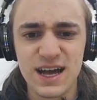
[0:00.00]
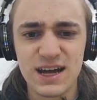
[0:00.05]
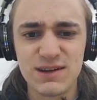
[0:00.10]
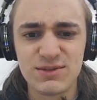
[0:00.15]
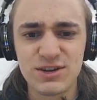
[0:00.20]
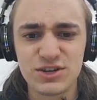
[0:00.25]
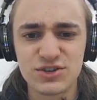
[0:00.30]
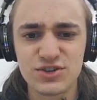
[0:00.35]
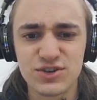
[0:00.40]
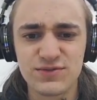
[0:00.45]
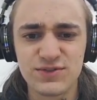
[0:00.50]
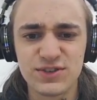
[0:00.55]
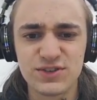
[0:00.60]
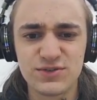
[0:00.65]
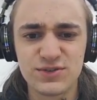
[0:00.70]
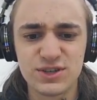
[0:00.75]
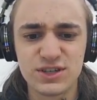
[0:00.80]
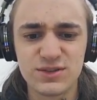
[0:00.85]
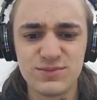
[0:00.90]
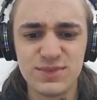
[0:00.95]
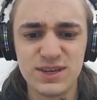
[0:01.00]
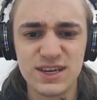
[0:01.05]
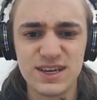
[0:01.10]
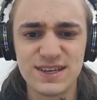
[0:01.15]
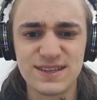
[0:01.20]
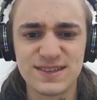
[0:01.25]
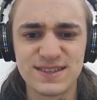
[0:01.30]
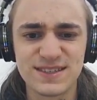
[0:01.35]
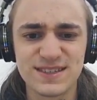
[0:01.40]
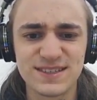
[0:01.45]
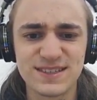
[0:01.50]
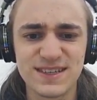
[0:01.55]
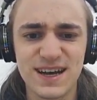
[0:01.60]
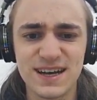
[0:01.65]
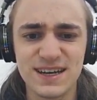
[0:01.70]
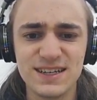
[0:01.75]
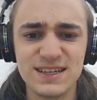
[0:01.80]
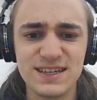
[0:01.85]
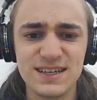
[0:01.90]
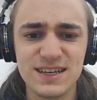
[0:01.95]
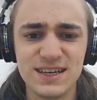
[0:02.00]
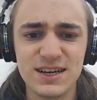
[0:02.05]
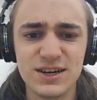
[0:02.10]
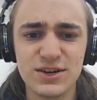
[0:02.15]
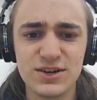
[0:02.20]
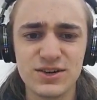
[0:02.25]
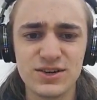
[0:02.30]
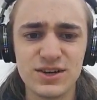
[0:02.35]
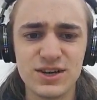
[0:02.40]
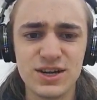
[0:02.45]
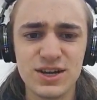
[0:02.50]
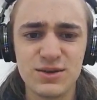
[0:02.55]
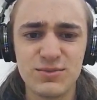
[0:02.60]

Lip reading: I'm not sure if he's going to be inside here,